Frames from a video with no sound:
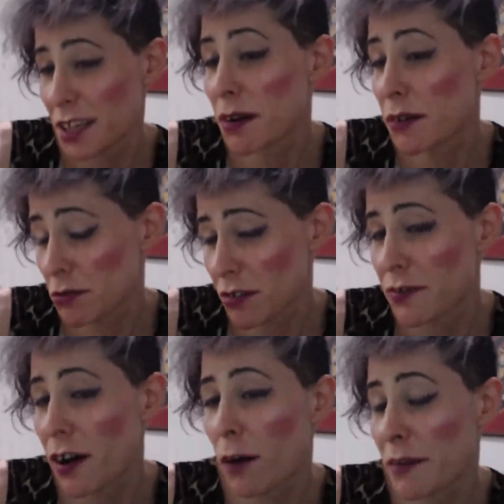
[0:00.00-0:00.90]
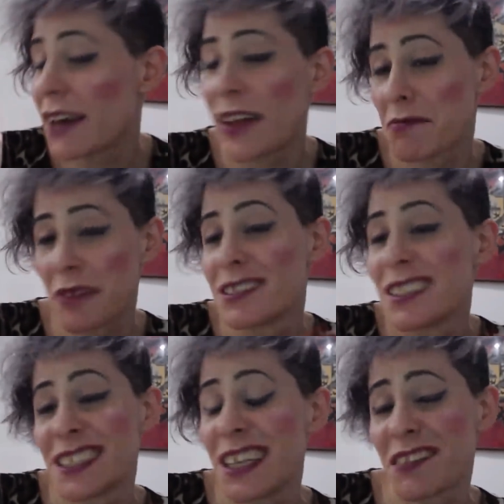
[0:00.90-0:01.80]
Moving to a farm, yeah.
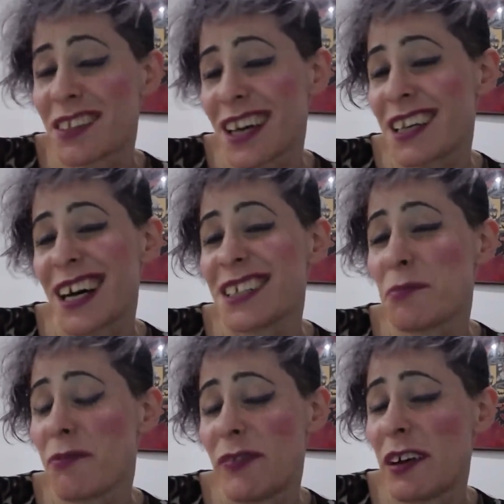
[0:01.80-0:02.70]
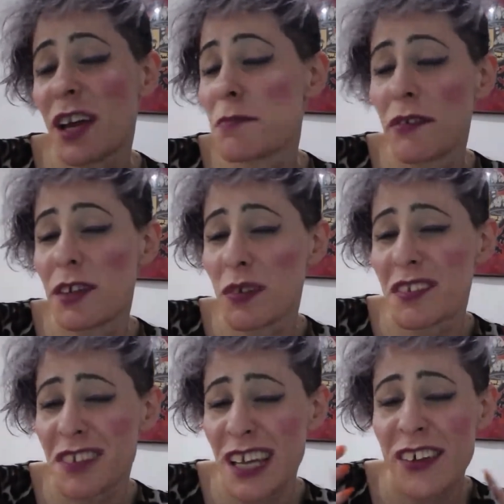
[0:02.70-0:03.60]
I didn't feel you moving to a
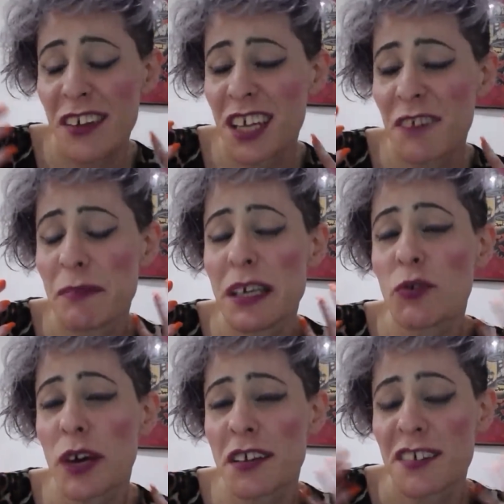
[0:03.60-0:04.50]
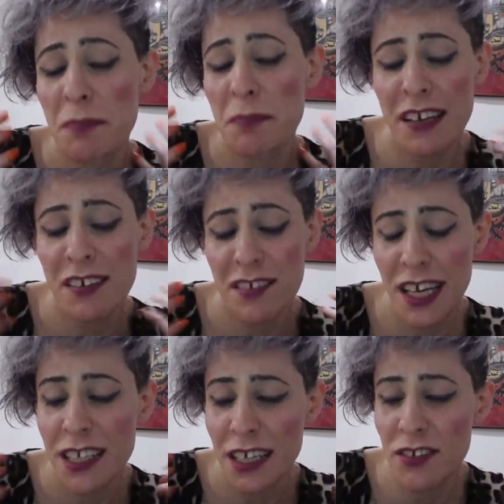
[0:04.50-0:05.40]
city. That's giving me green space that
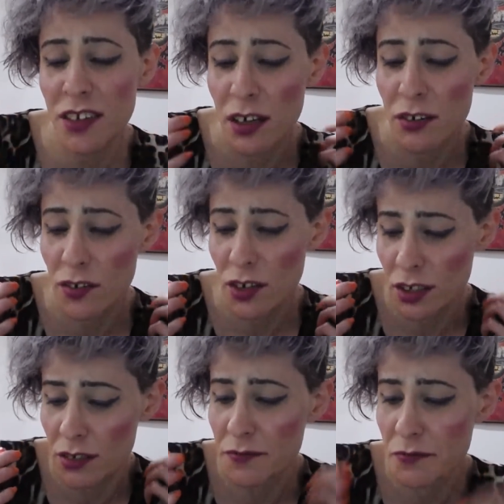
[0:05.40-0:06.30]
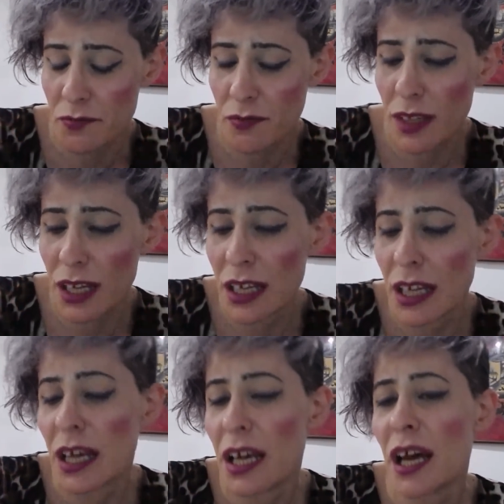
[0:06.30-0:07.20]
you need to go to.
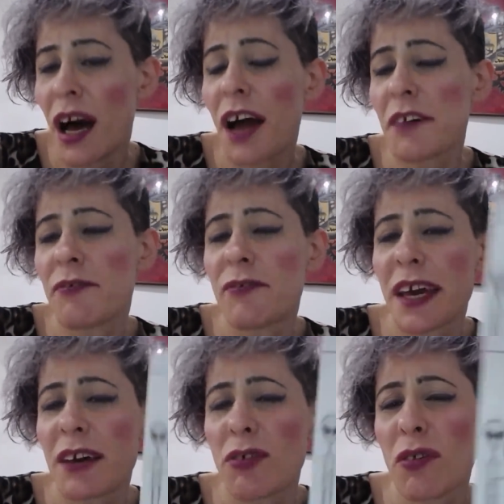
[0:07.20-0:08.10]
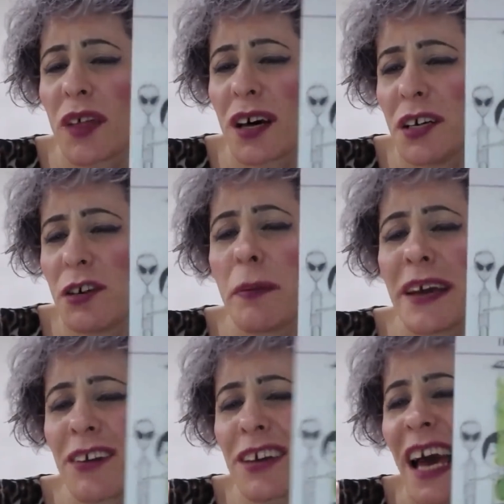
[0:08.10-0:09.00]
I feel that you'll be
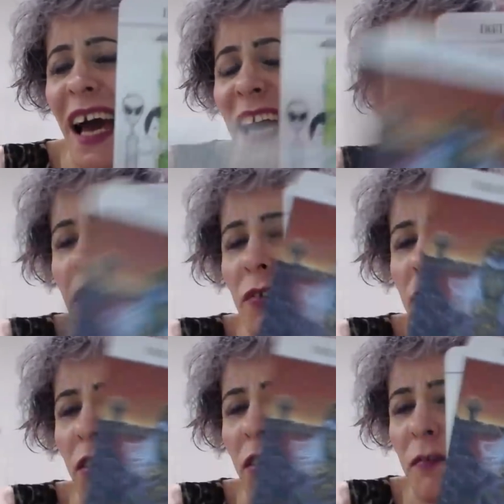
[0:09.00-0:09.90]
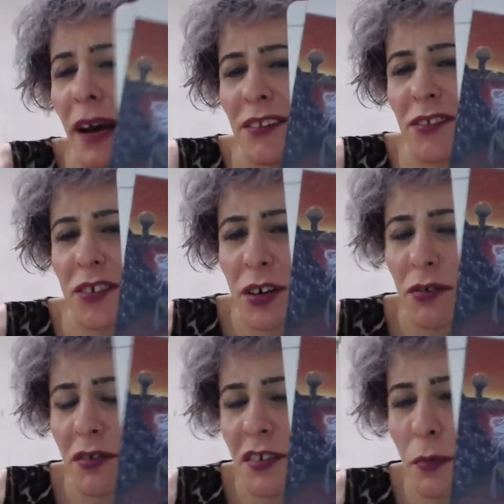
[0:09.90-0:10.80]
okay with the Four of Pentacles.